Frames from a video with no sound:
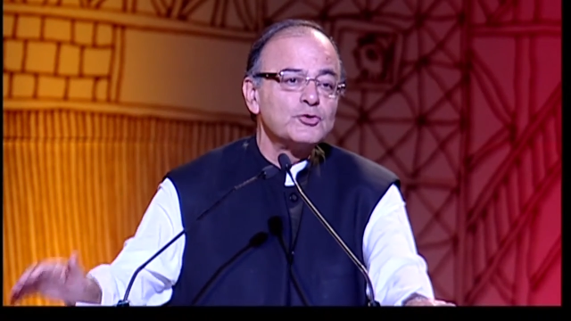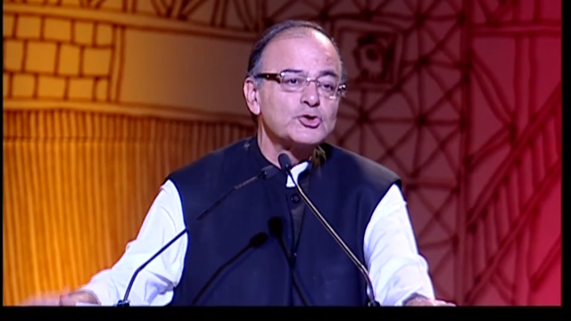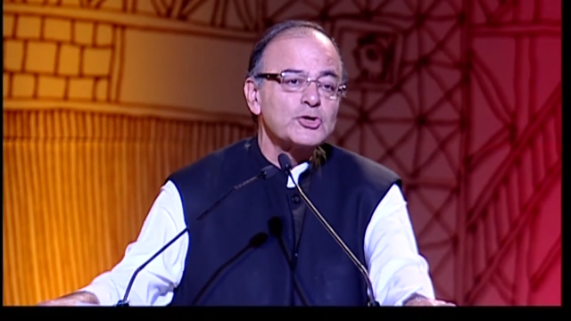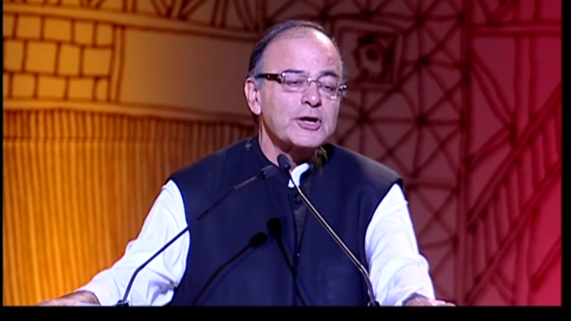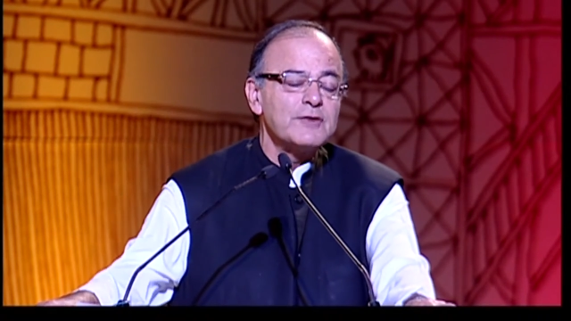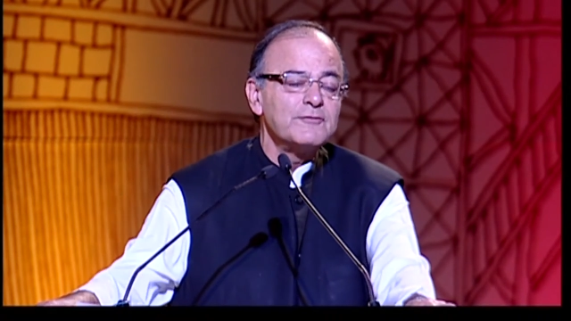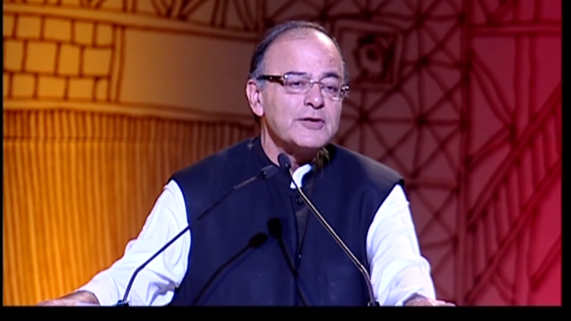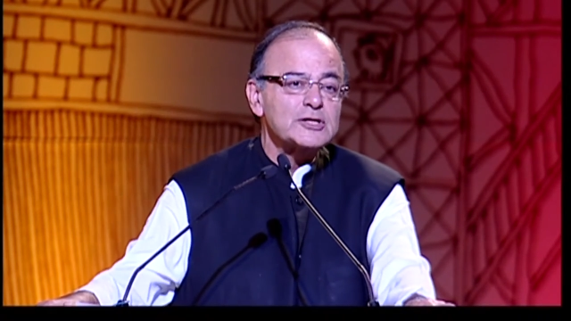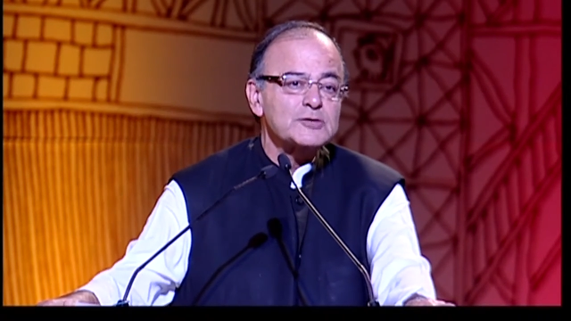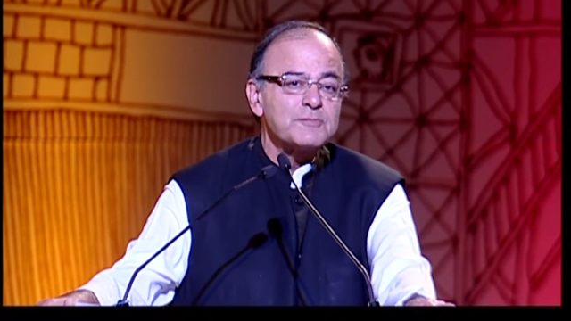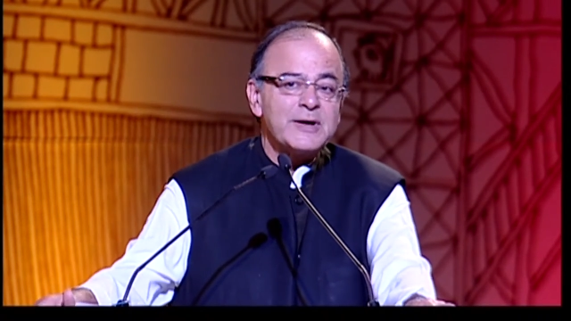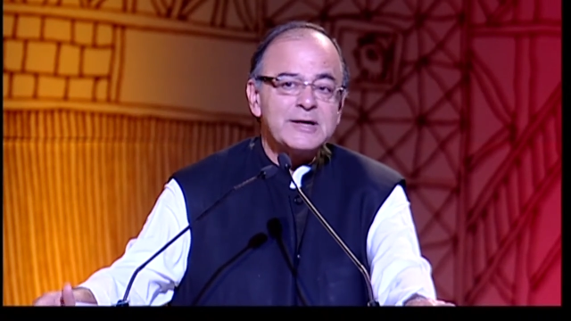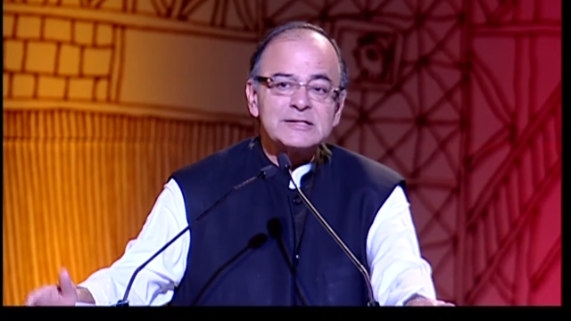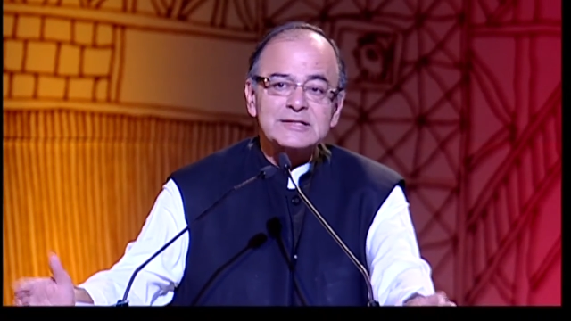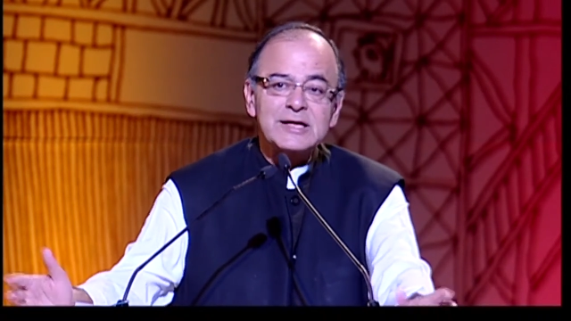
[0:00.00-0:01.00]
future
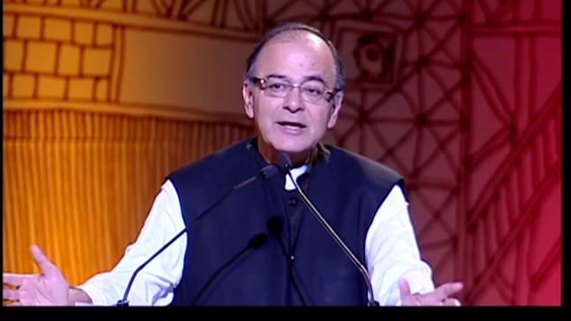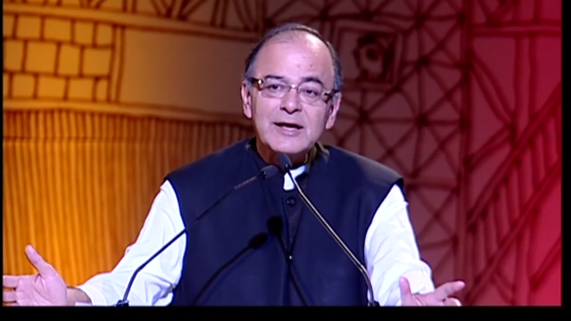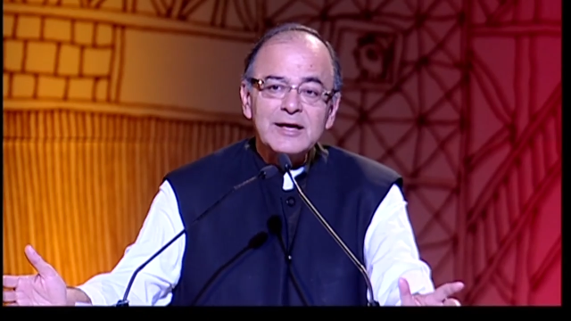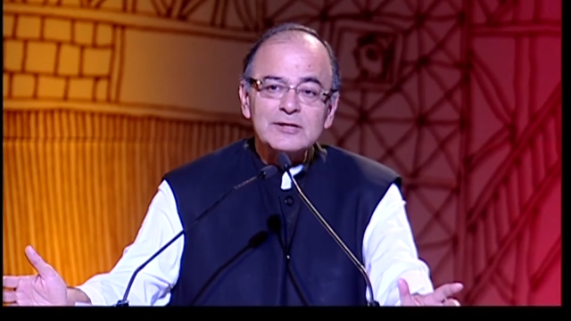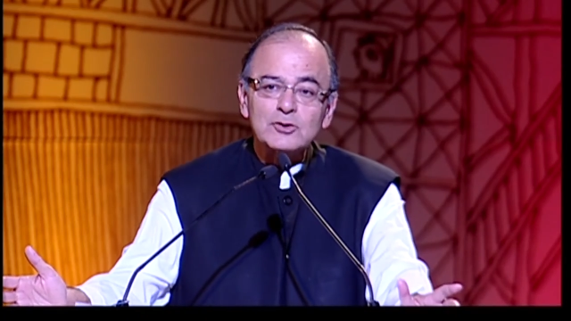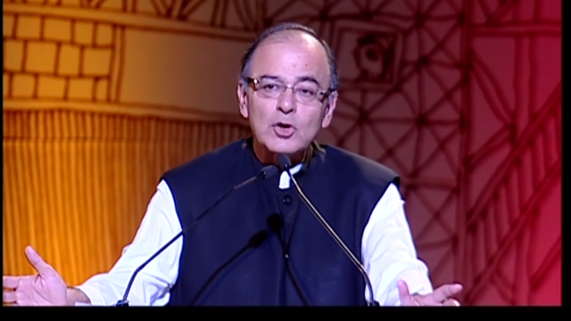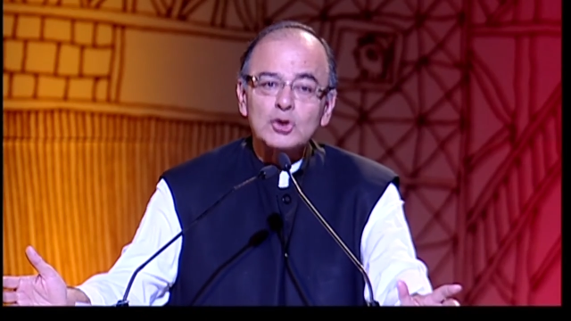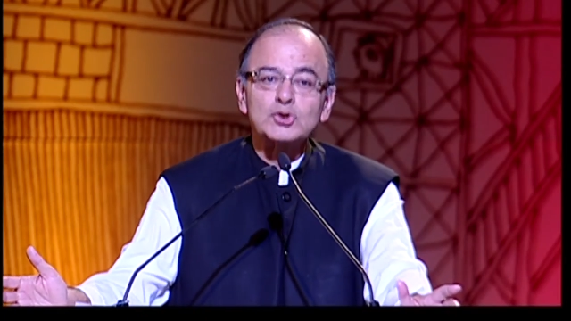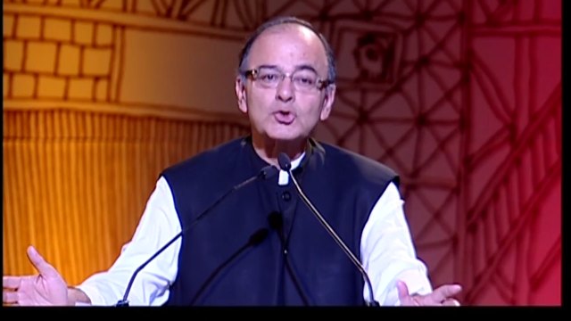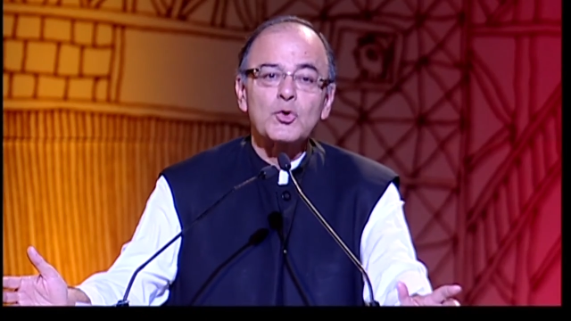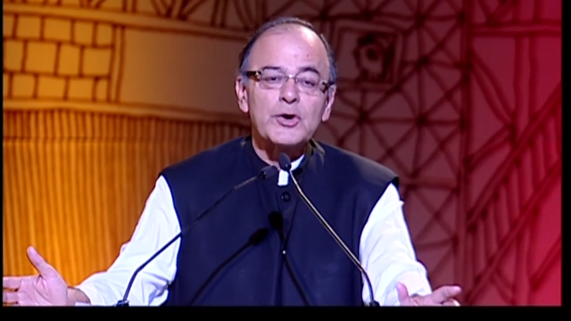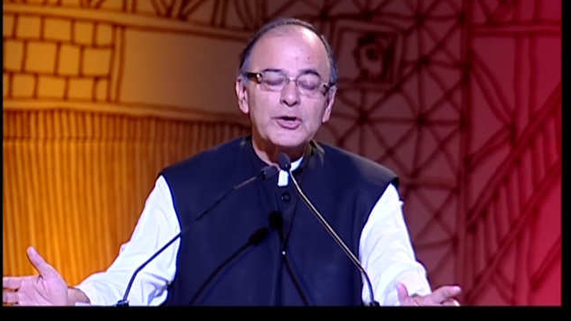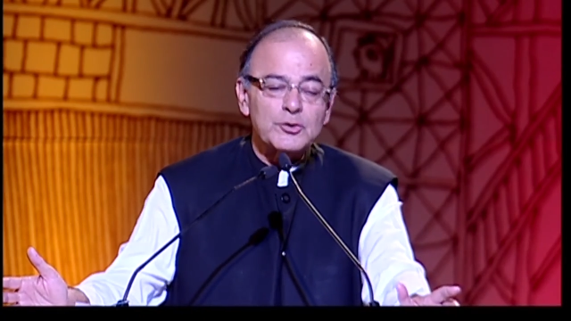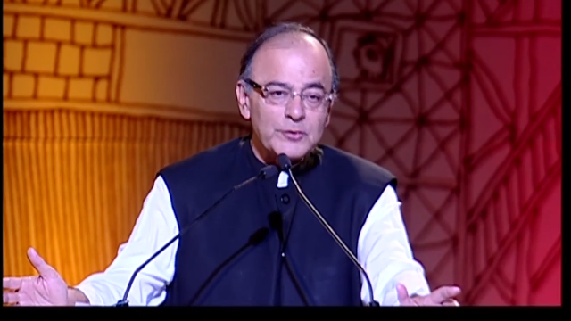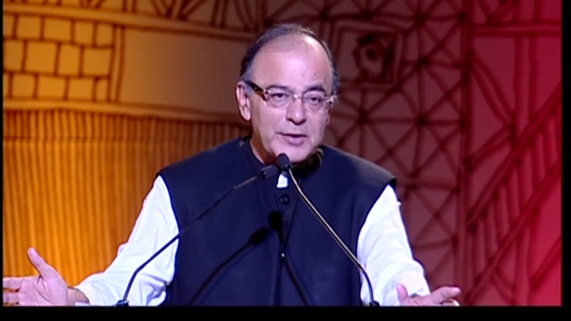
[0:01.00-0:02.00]
investments is also
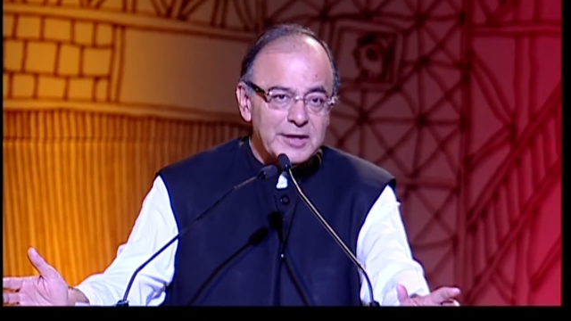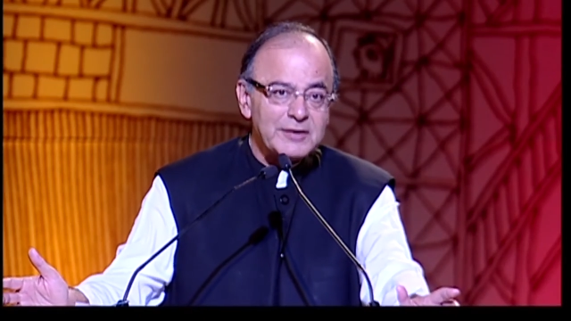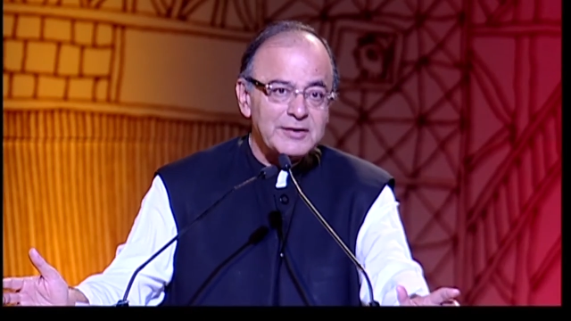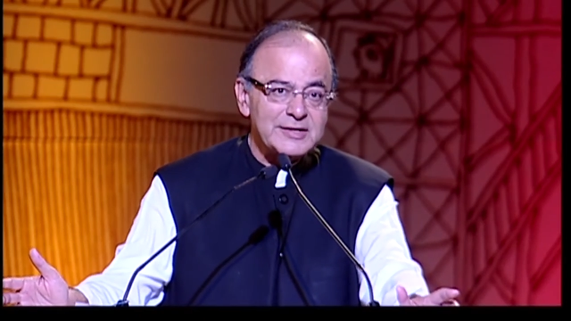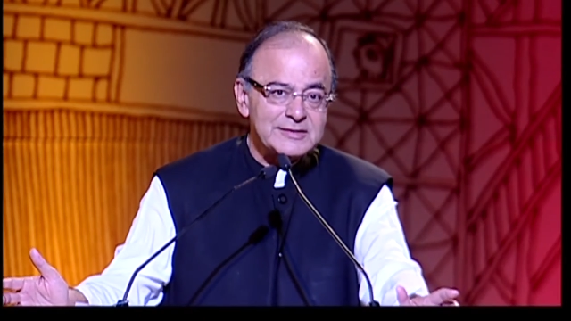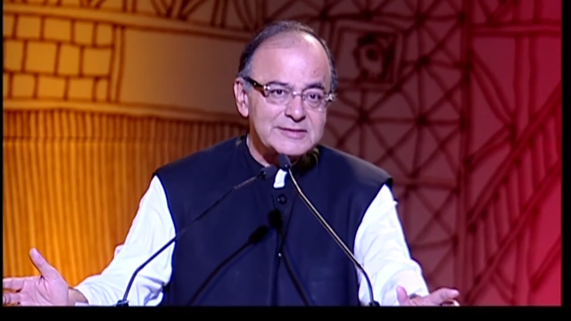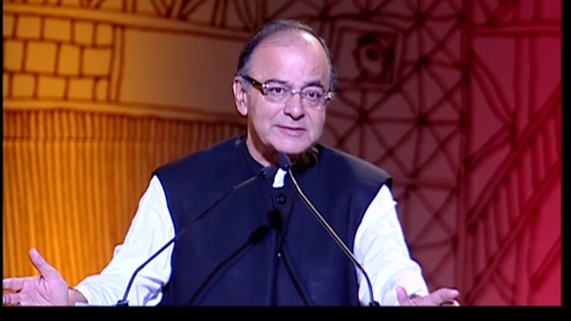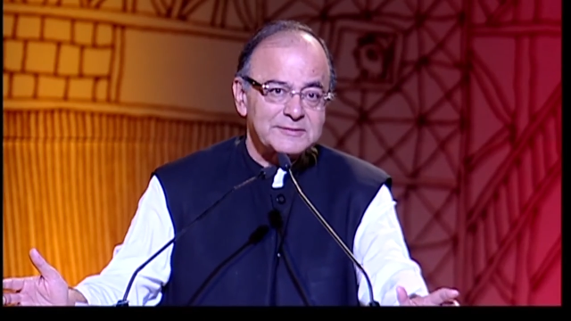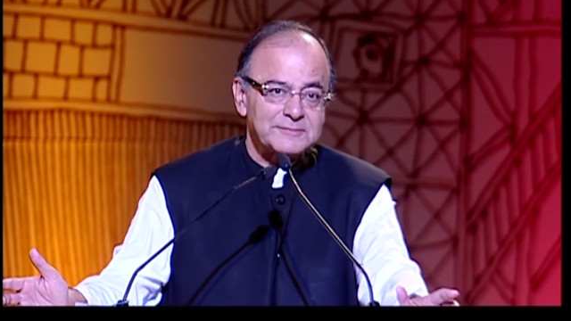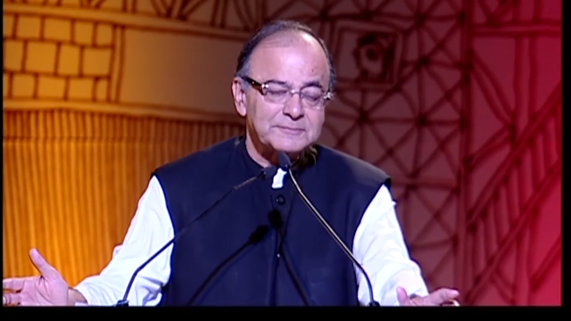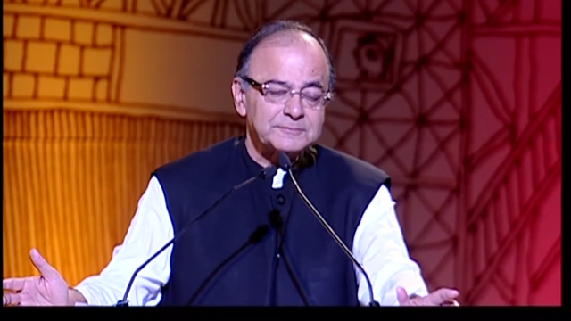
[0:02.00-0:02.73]
going to increase.